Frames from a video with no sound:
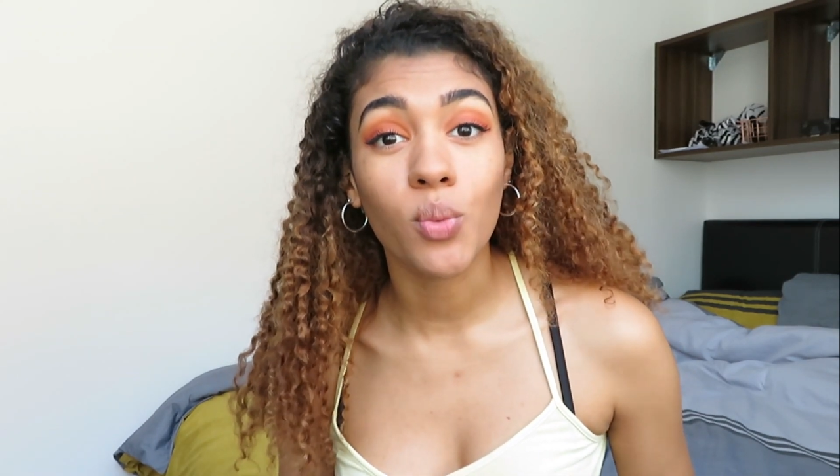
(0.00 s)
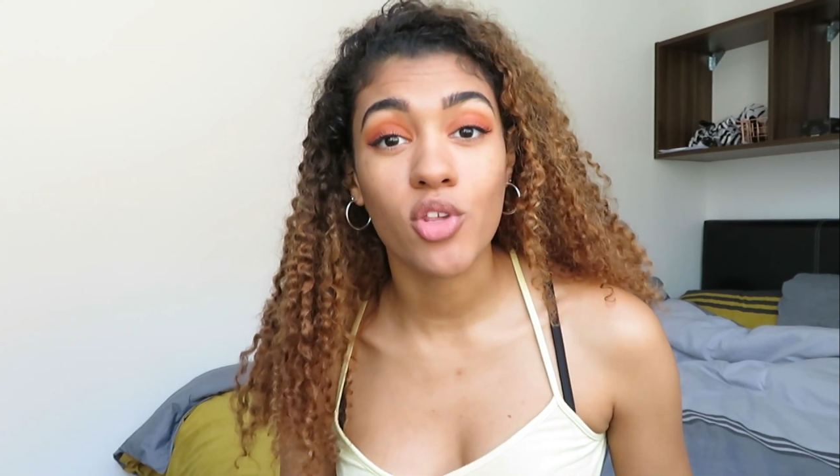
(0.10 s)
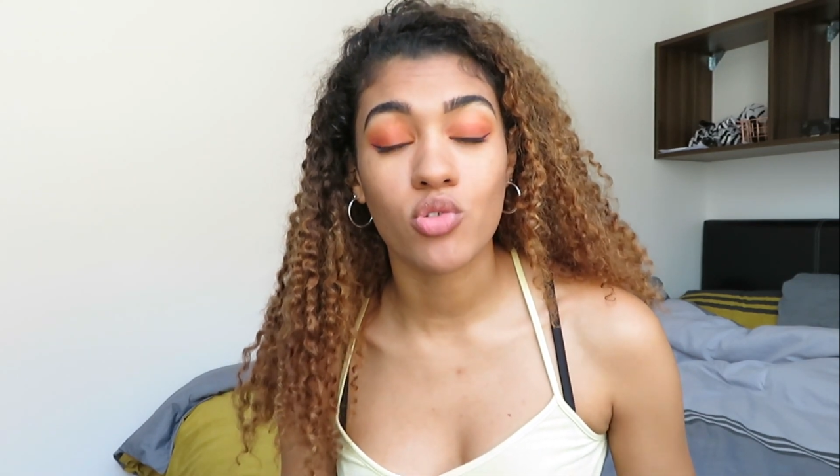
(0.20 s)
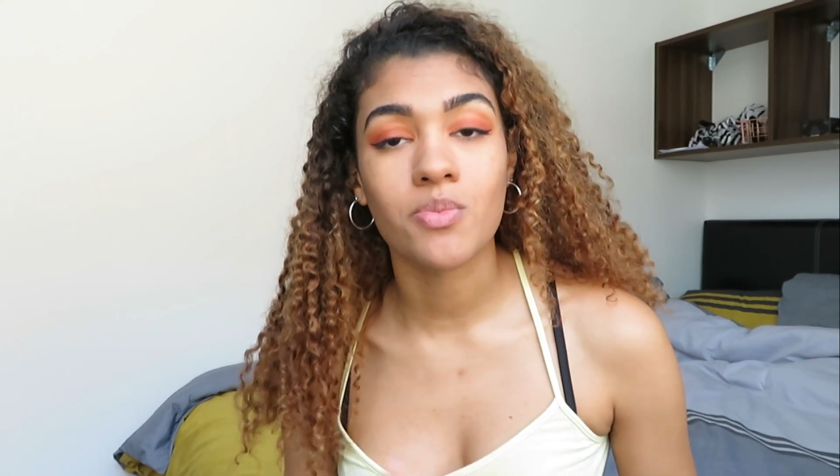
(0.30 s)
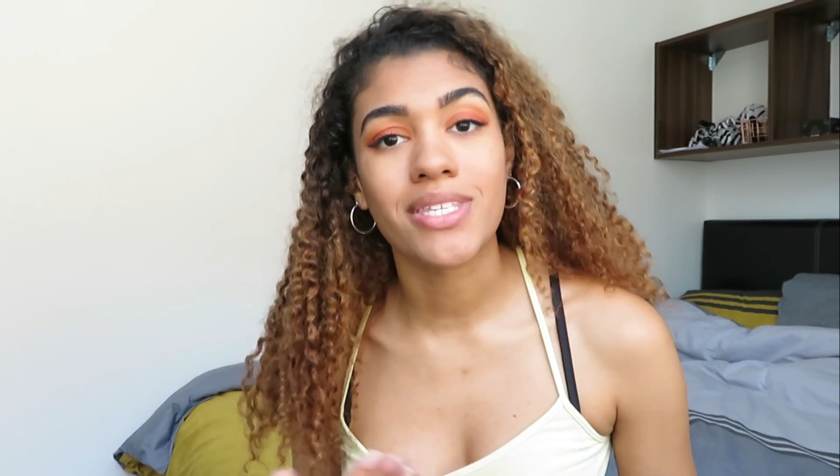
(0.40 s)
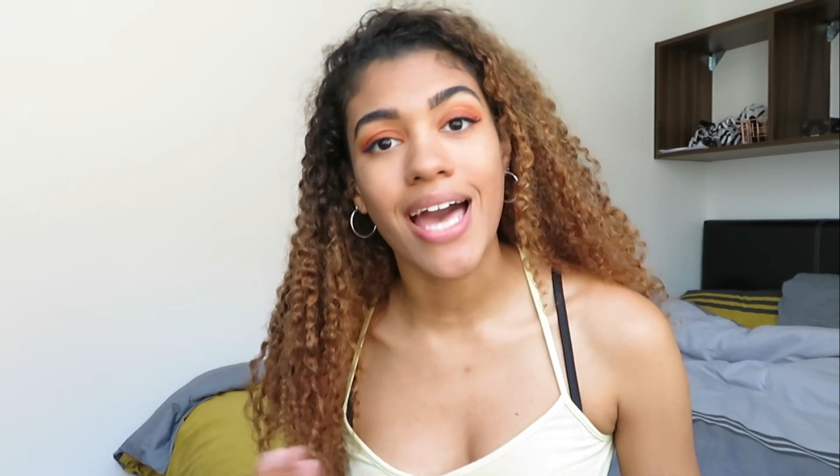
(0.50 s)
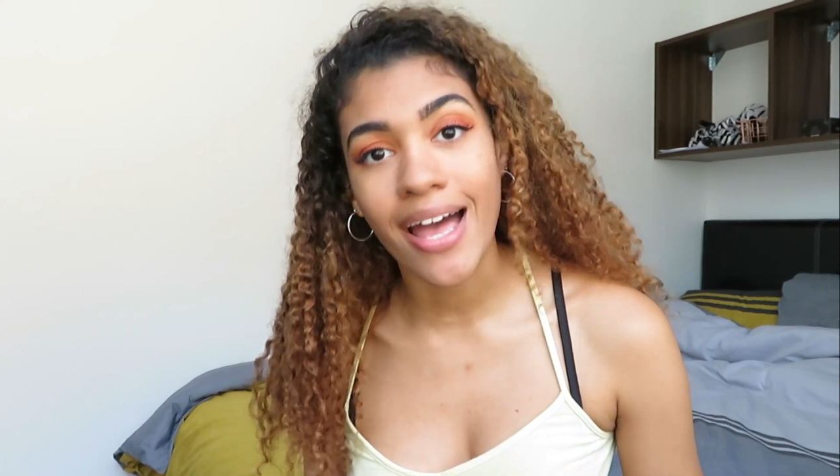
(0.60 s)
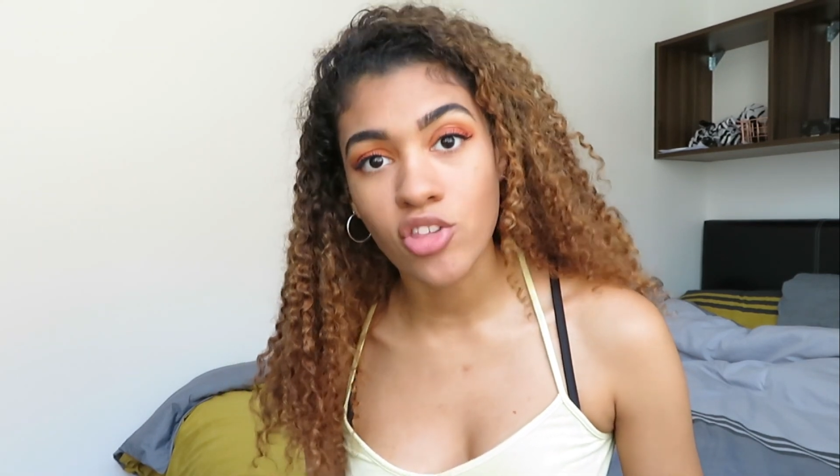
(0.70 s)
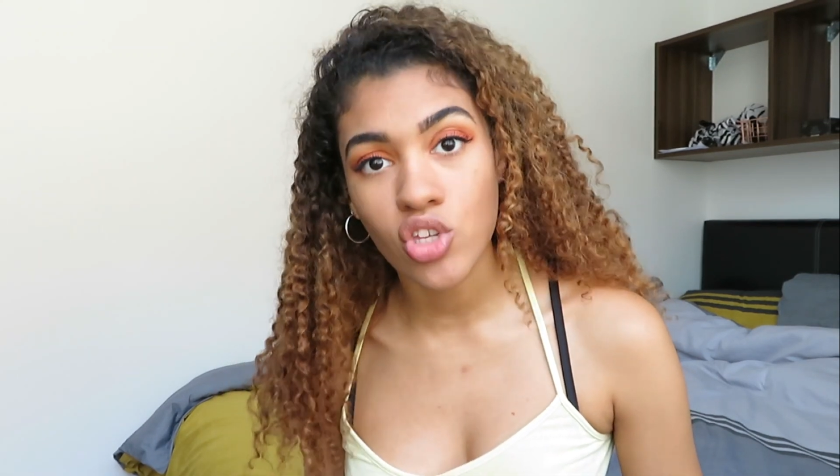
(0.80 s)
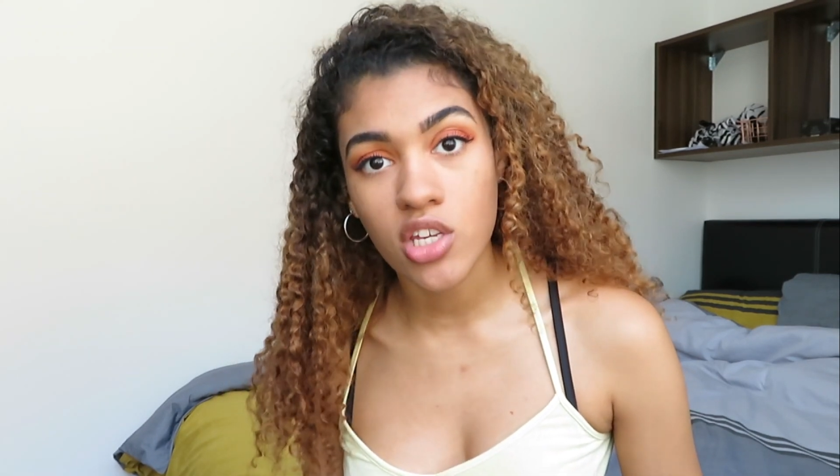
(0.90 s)
which was Miss
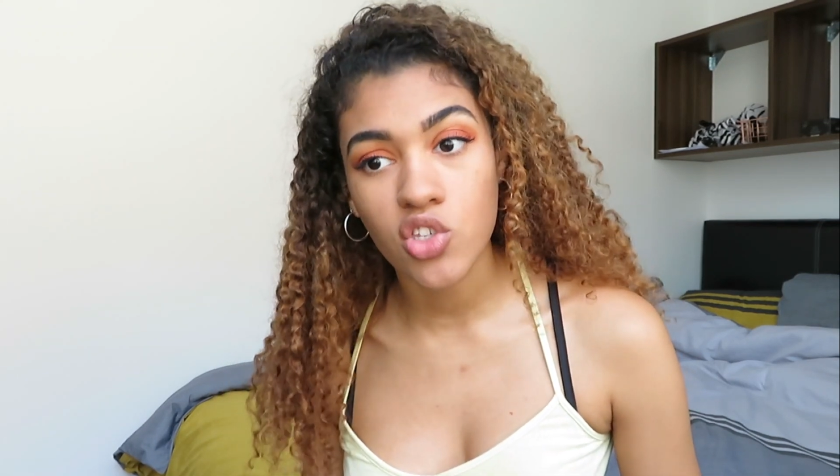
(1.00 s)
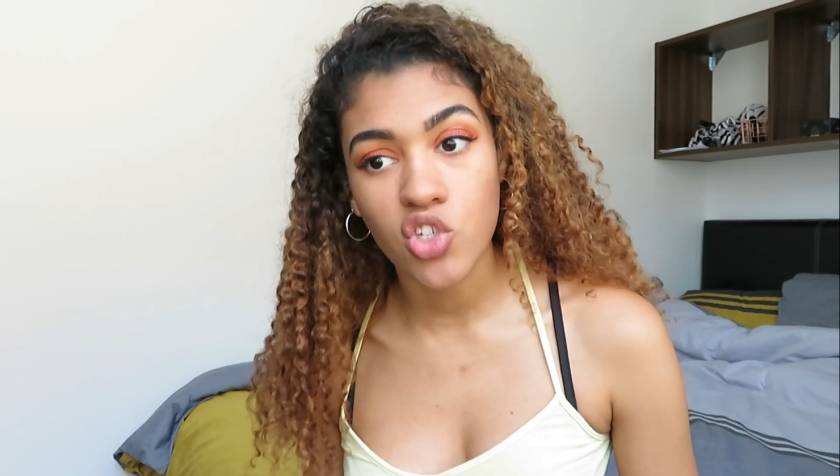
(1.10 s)
Angela's